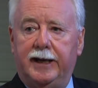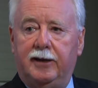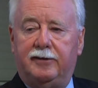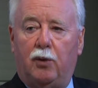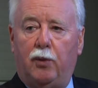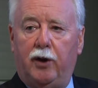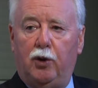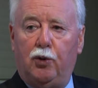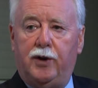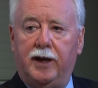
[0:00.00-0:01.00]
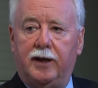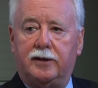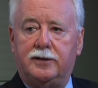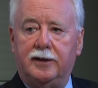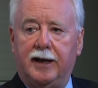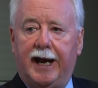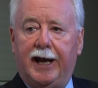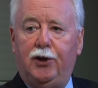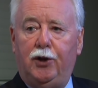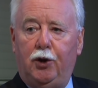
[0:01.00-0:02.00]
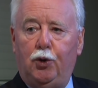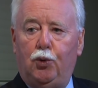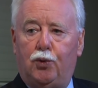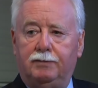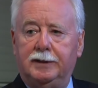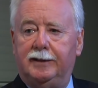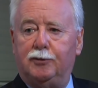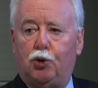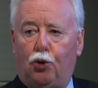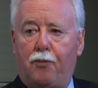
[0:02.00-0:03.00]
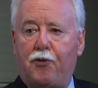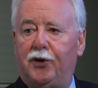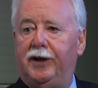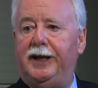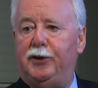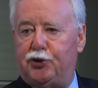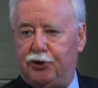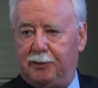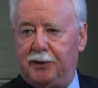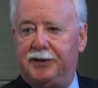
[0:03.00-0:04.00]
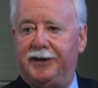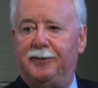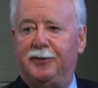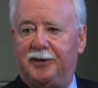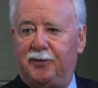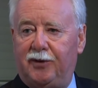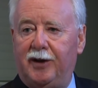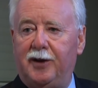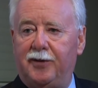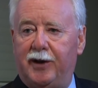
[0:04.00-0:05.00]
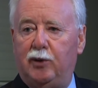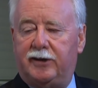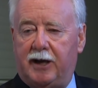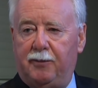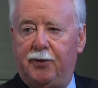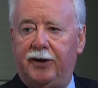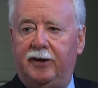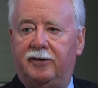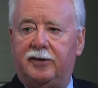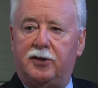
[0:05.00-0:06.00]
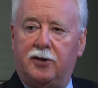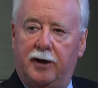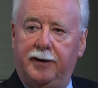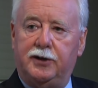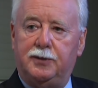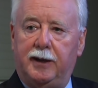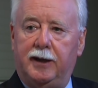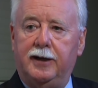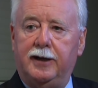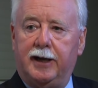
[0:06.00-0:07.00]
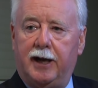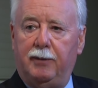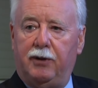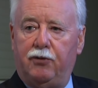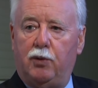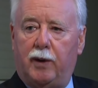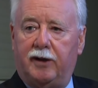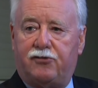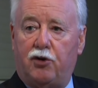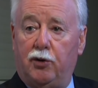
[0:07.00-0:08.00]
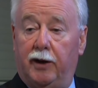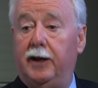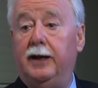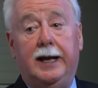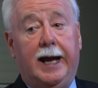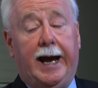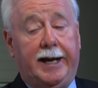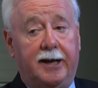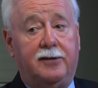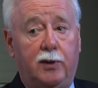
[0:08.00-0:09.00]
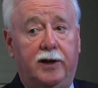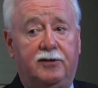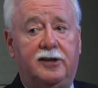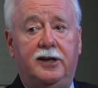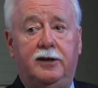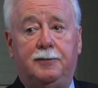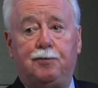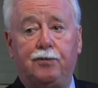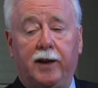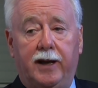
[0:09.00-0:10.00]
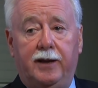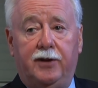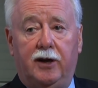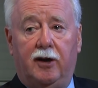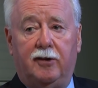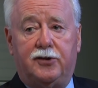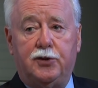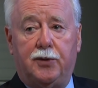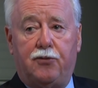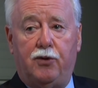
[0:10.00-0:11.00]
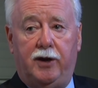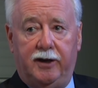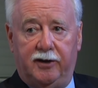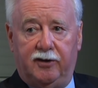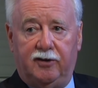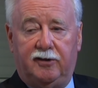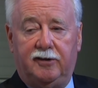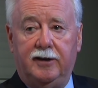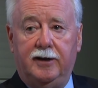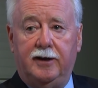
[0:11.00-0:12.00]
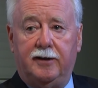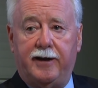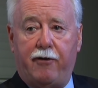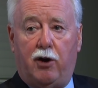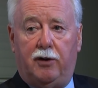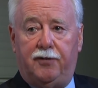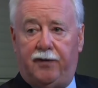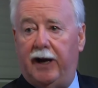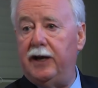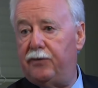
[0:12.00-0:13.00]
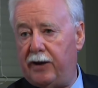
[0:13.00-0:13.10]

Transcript: is that we are looking at a new corporate leadership in terms of those companies that are going to be coming through quite strongly. And as we have seen in the last 2 or 3 years, there are 5